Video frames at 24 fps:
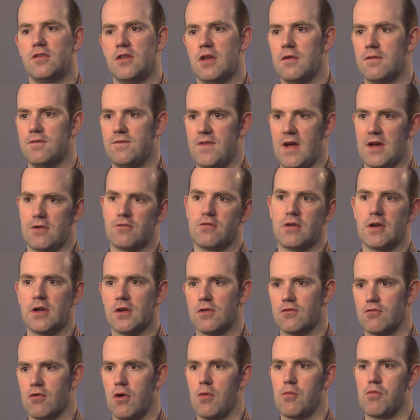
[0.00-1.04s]
factory
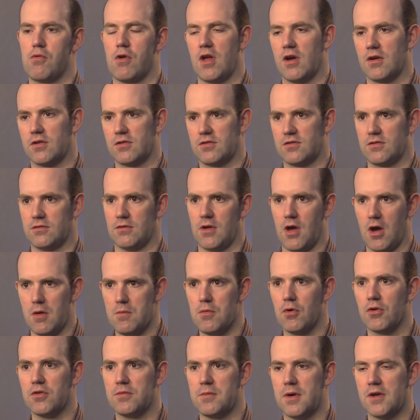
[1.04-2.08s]
control products,
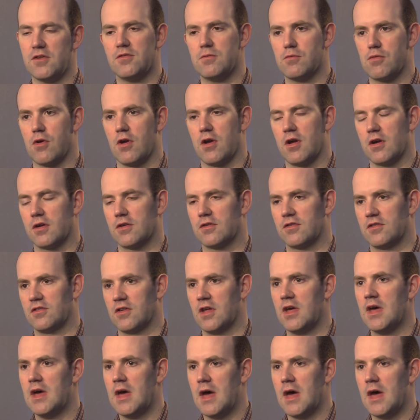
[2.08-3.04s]
home automation products.